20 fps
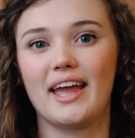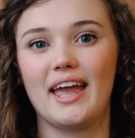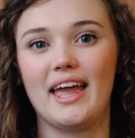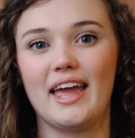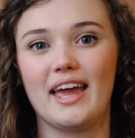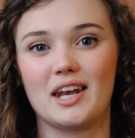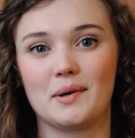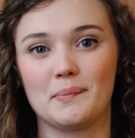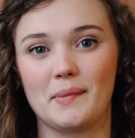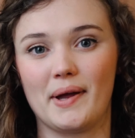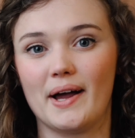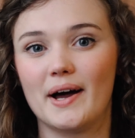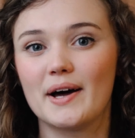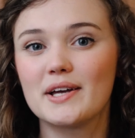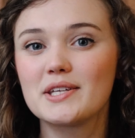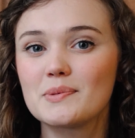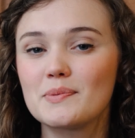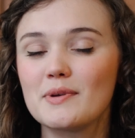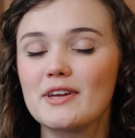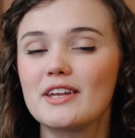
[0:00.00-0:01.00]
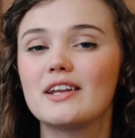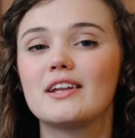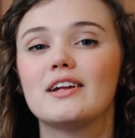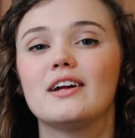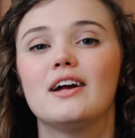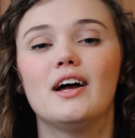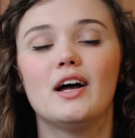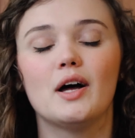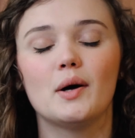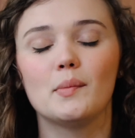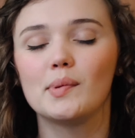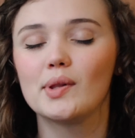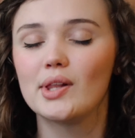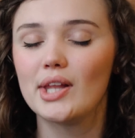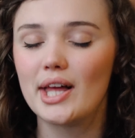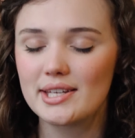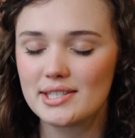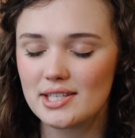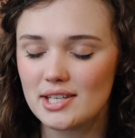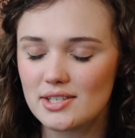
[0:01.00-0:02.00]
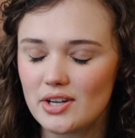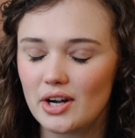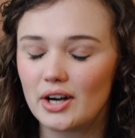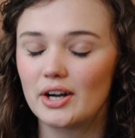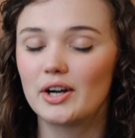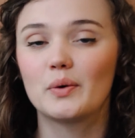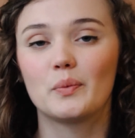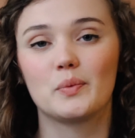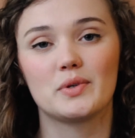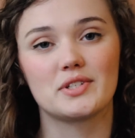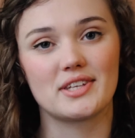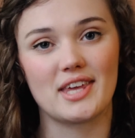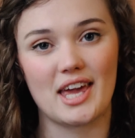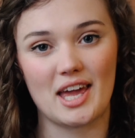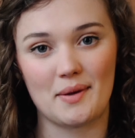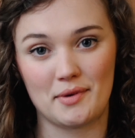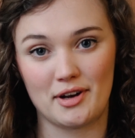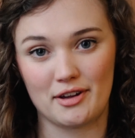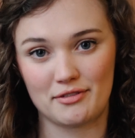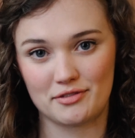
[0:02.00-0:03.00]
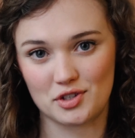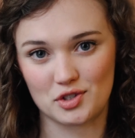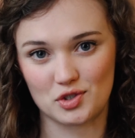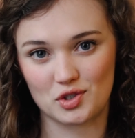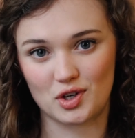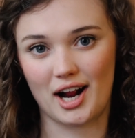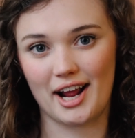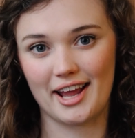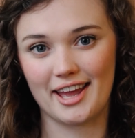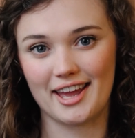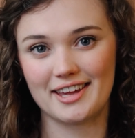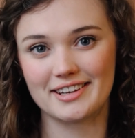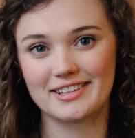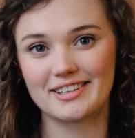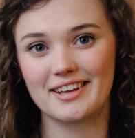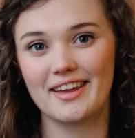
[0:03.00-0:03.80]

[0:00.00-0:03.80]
and my husband, bless his heart, was game enough to try it.